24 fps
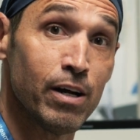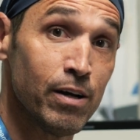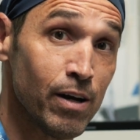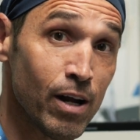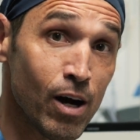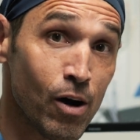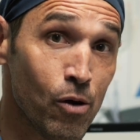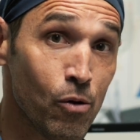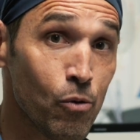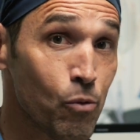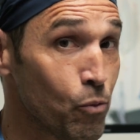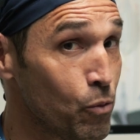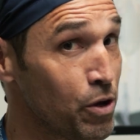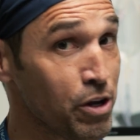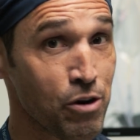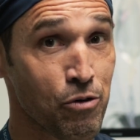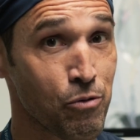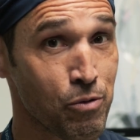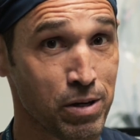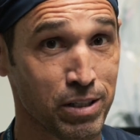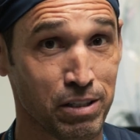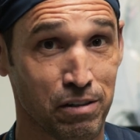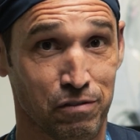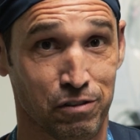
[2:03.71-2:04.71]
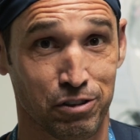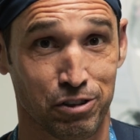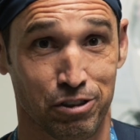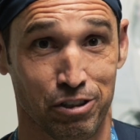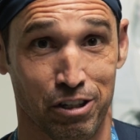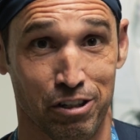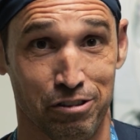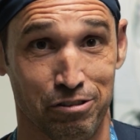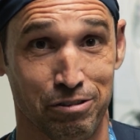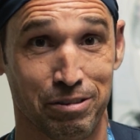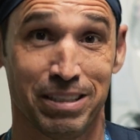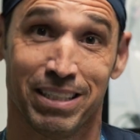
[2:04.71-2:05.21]
Now we are ready for
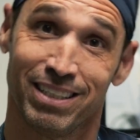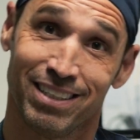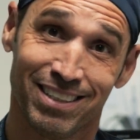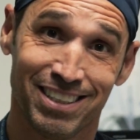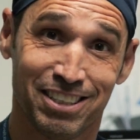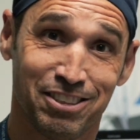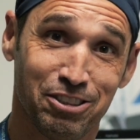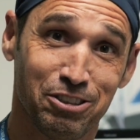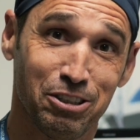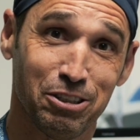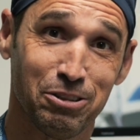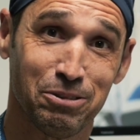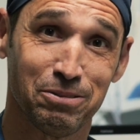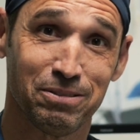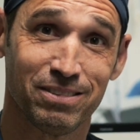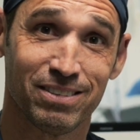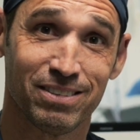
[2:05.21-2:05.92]
surgery. Let's go.